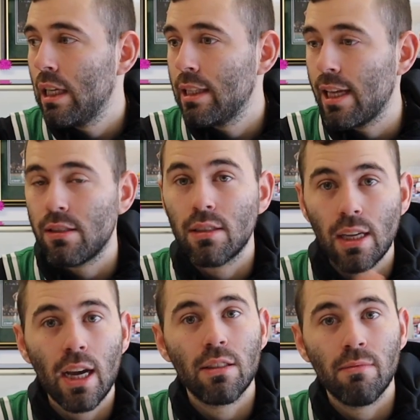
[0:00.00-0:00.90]
That's the
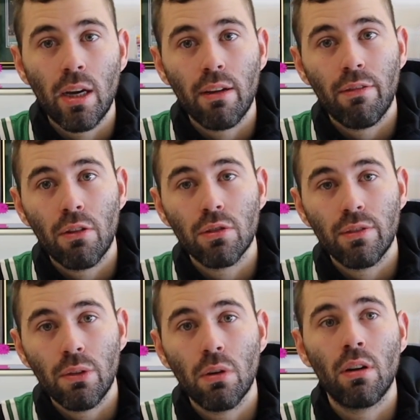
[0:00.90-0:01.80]
size of my first
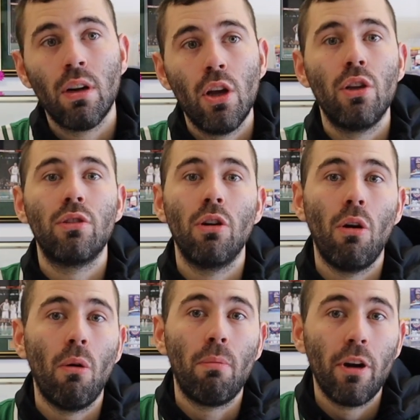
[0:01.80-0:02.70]
floor.
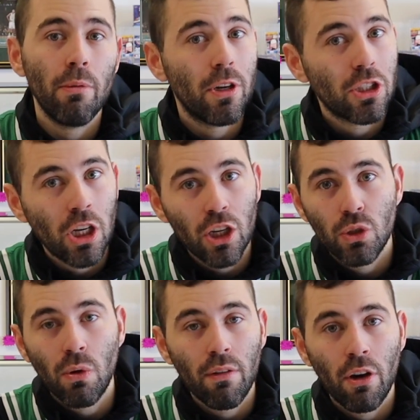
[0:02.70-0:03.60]
So pretty much cut
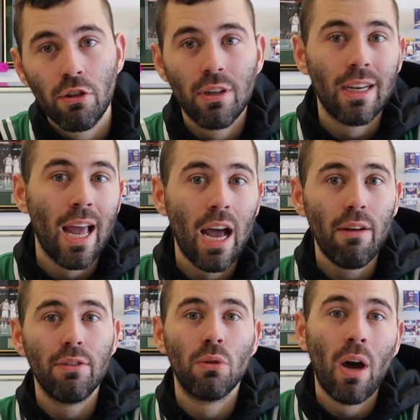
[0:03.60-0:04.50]
1,200 in
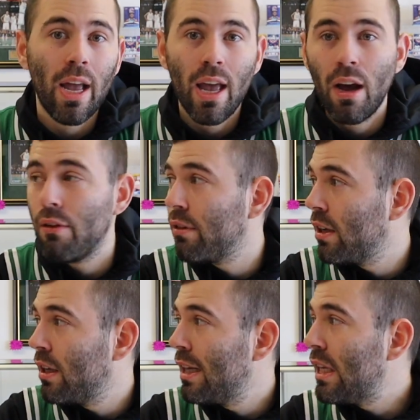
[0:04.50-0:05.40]
half. So I have
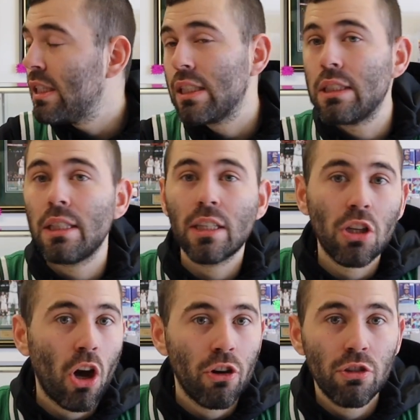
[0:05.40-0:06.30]

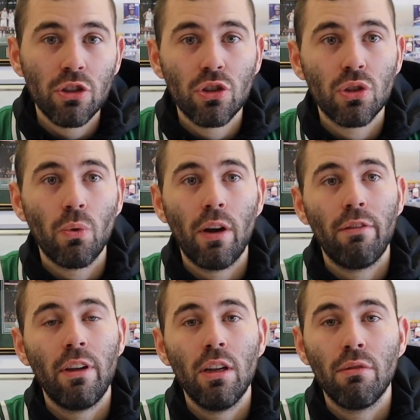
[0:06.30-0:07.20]
600 square
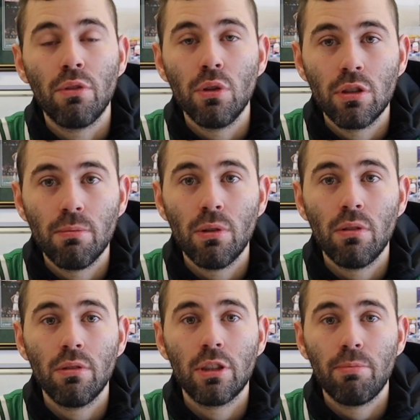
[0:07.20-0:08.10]
feet of
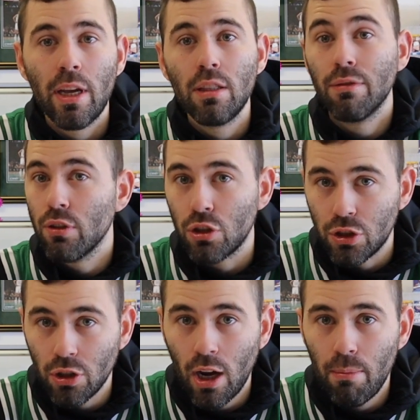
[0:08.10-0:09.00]
usable space for the
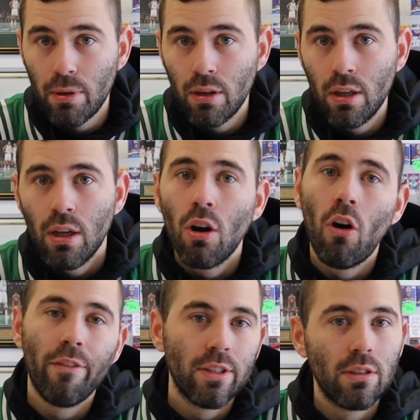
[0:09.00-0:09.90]
shop.
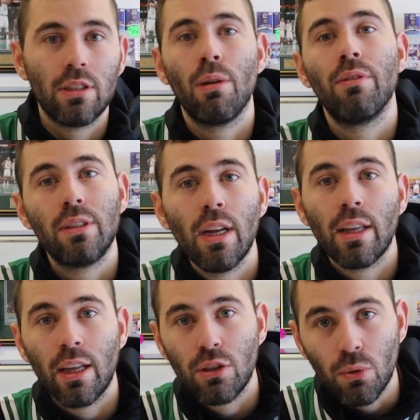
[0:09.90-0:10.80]
Obviously, some of it's
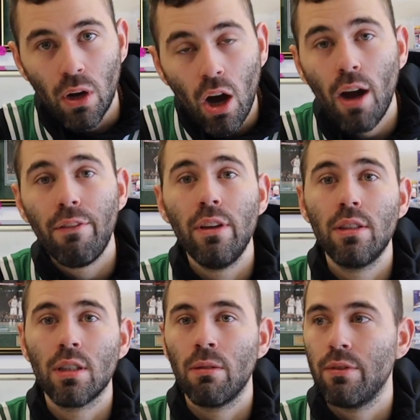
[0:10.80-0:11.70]
dedicated to an
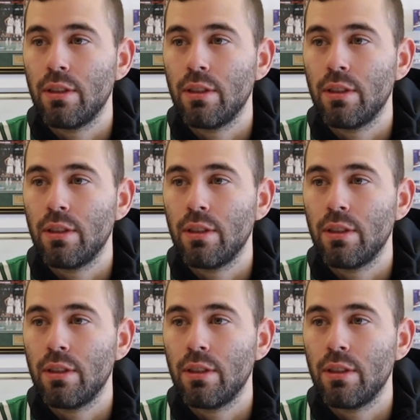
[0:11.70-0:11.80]
office, some of